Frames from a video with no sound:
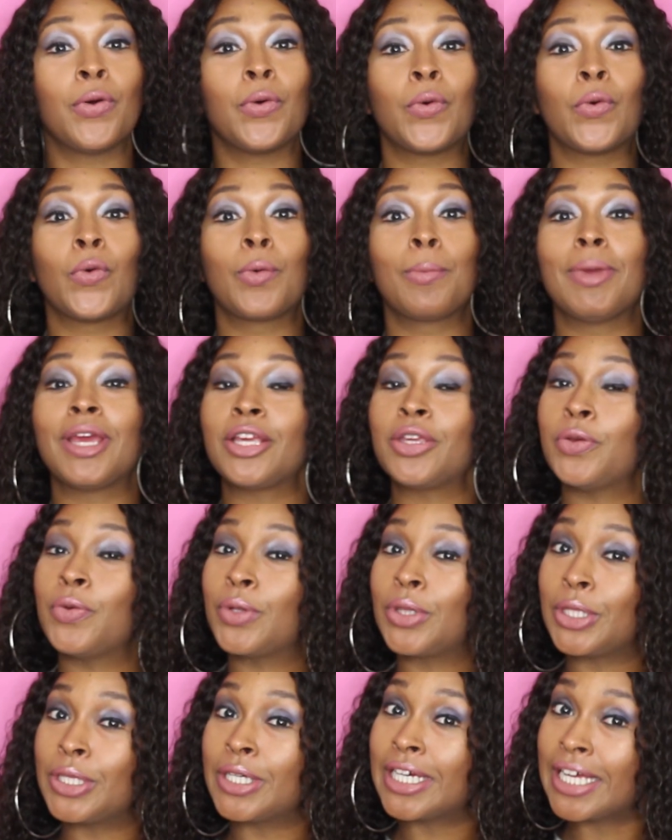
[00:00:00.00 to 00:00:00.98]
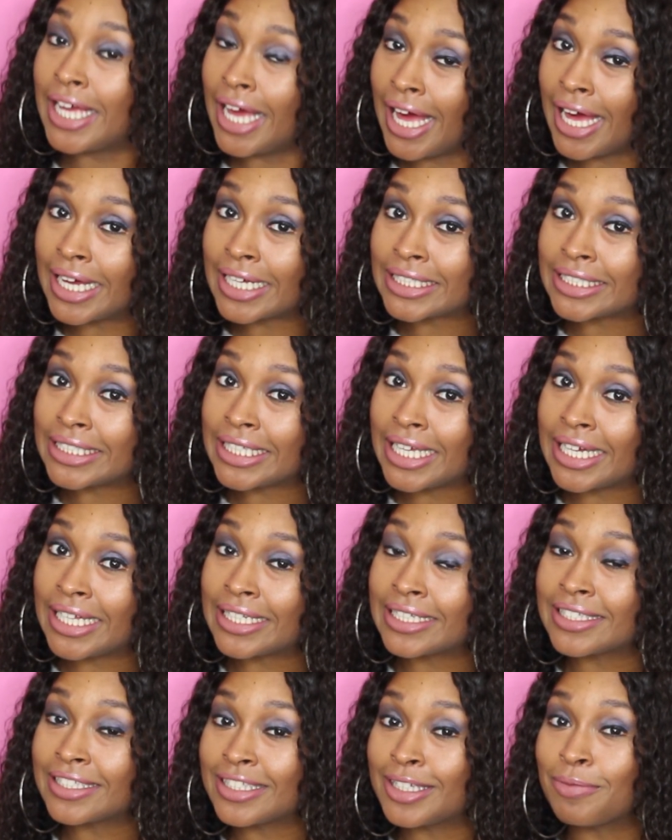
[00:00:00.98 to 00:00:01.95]
or make you a little
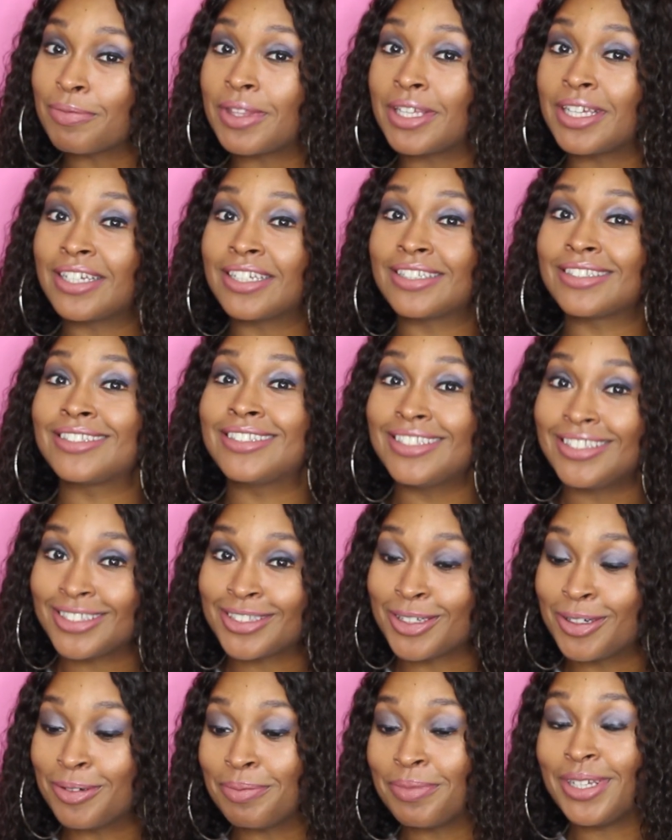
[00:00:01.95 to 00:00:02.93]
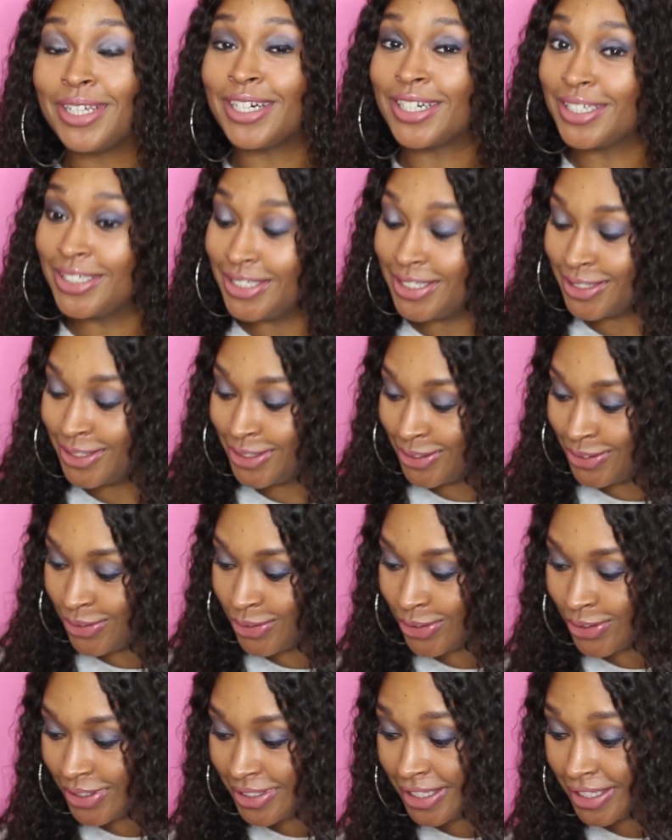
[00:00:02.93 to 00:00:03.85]
cocktail or something, because this is going to be a good story